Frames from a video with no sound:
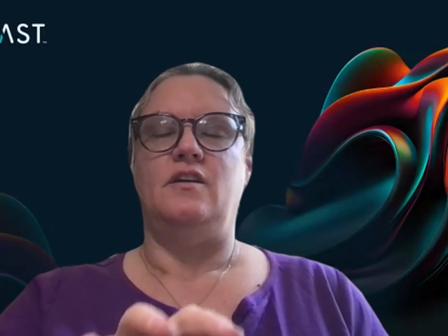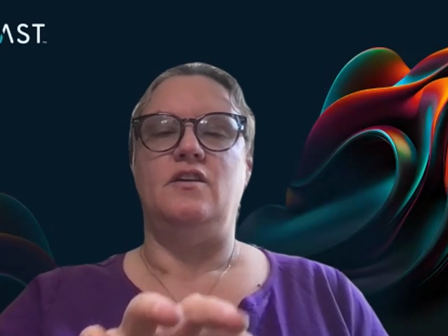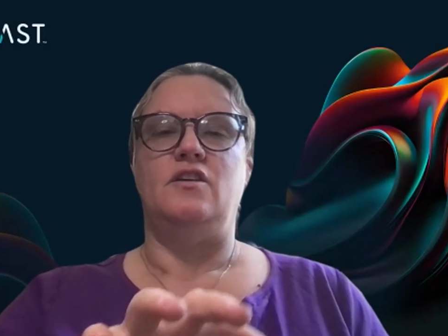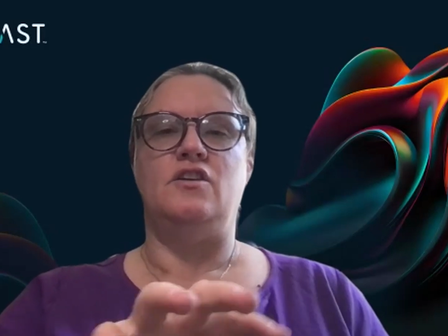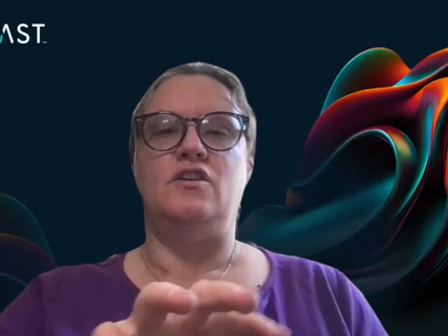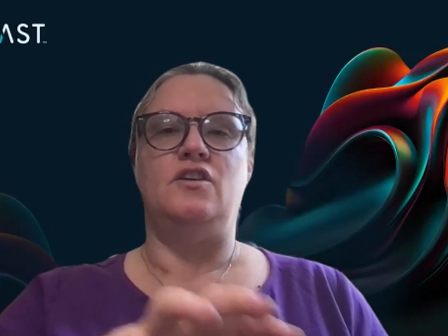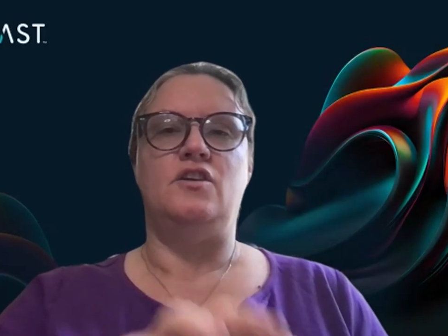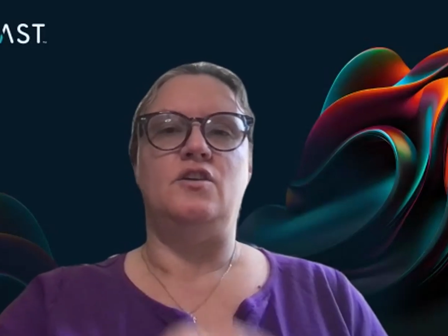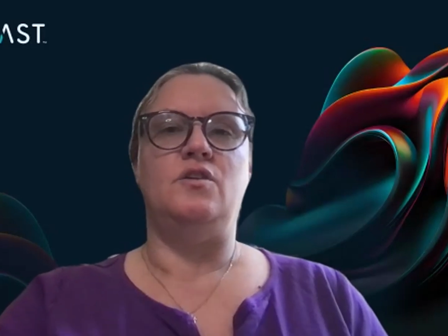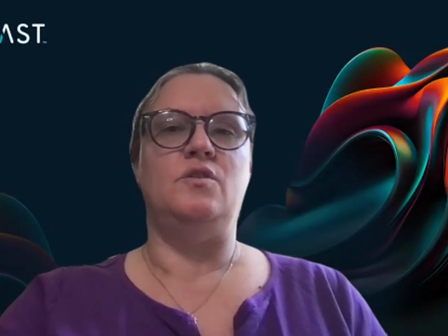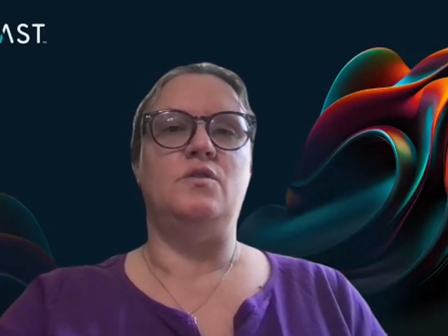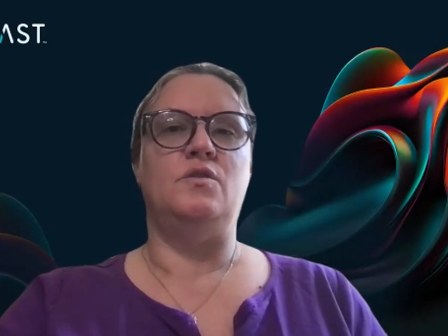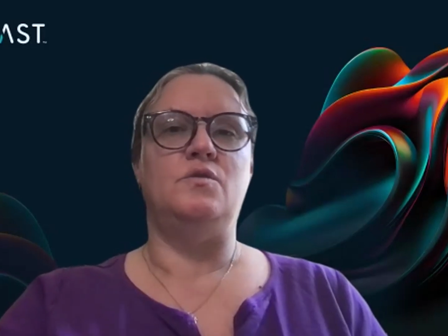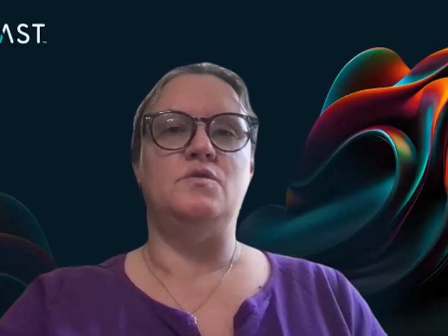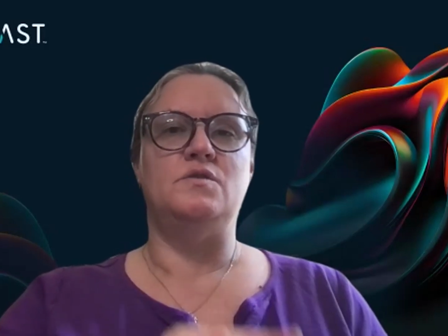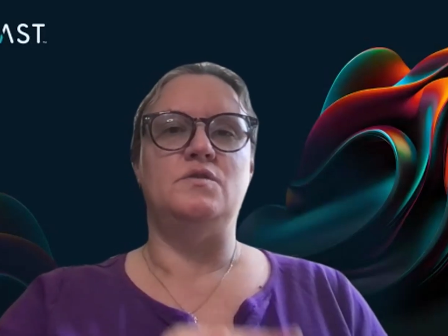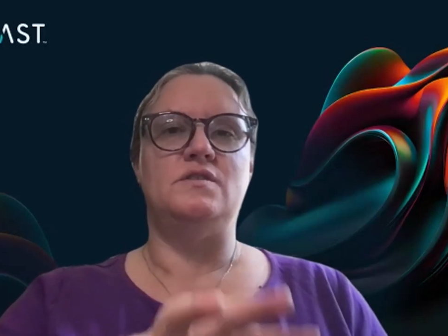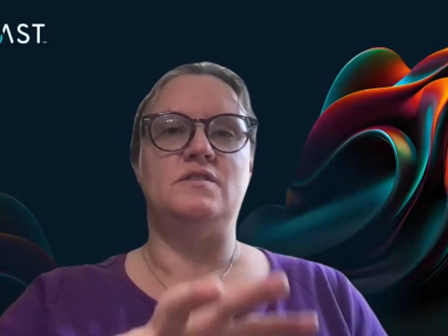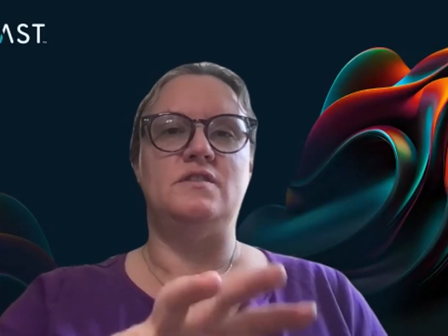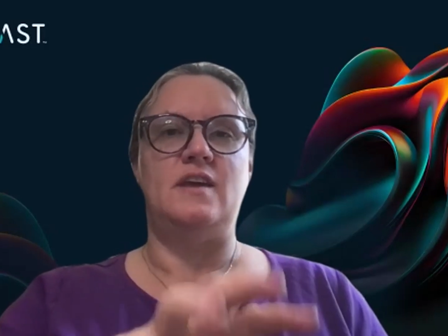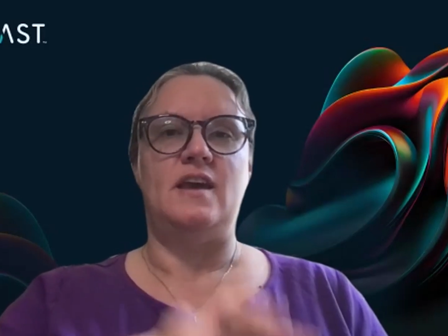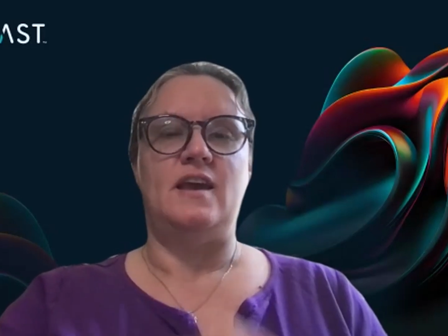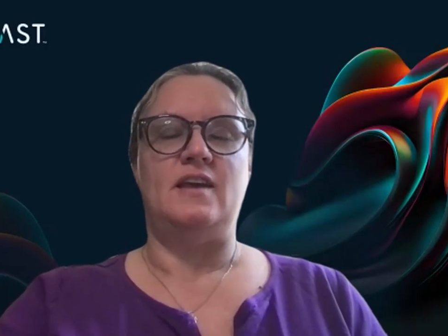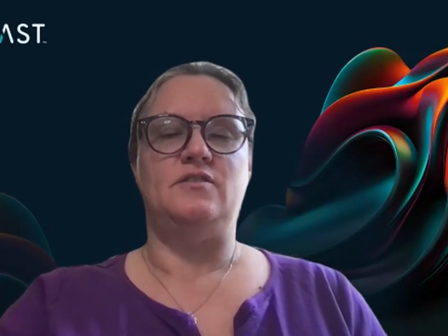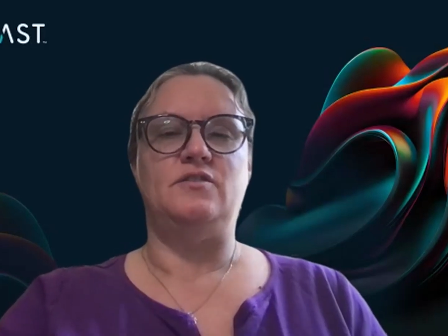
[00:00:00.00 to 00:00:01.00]

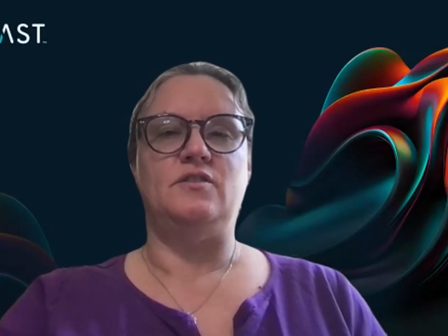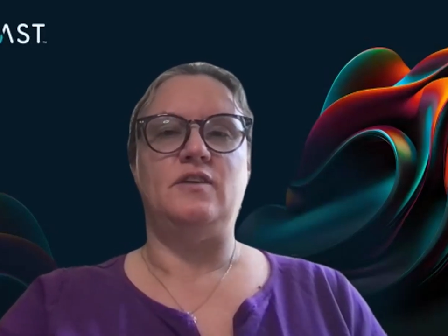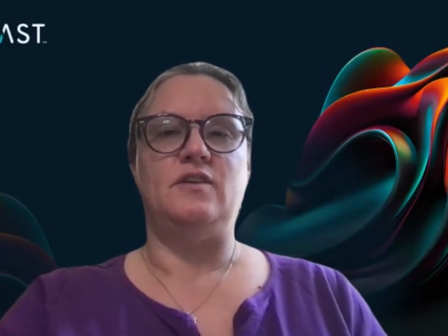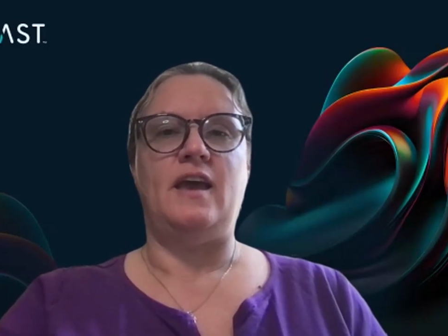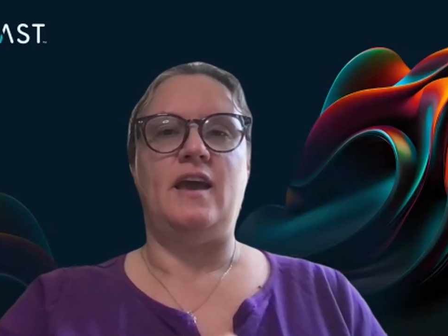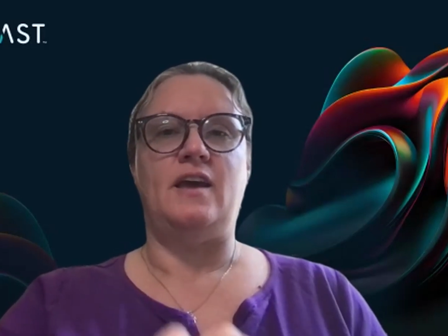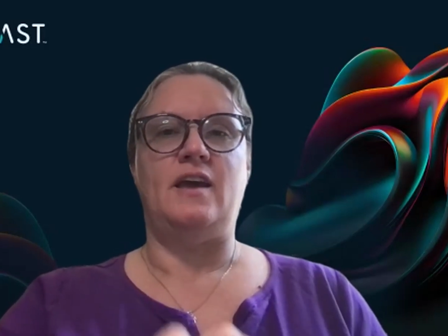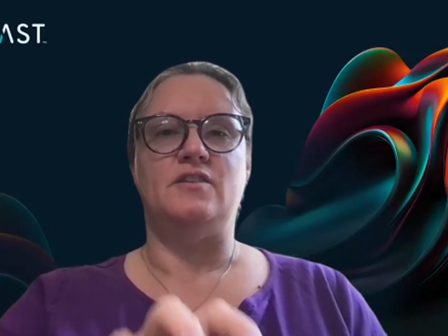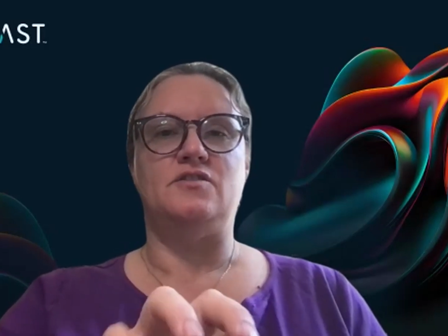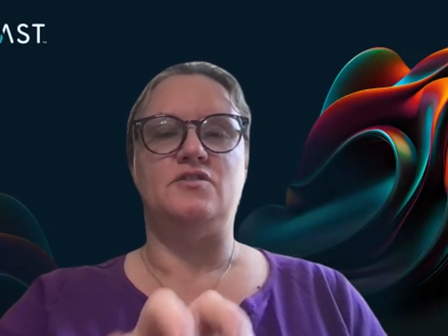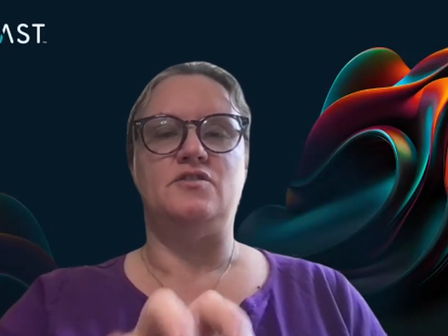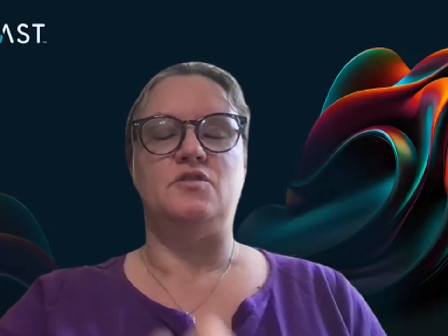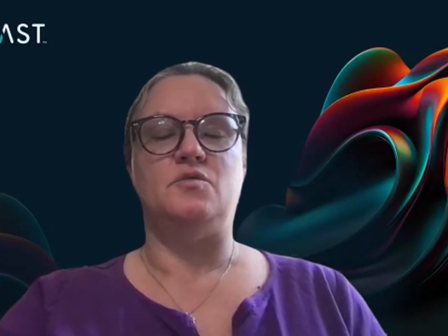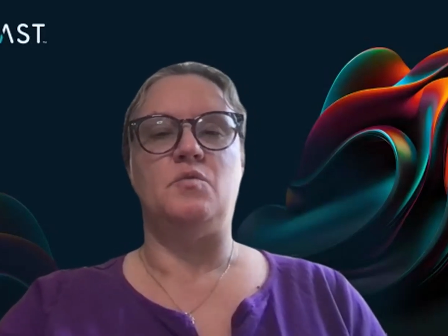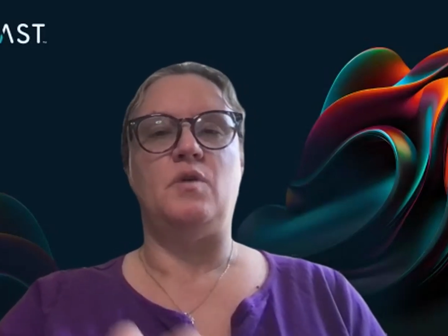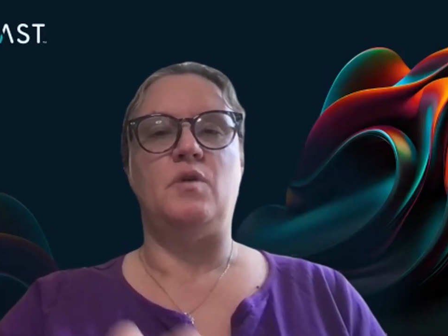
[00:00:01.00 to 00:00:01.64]
use Hazelcast to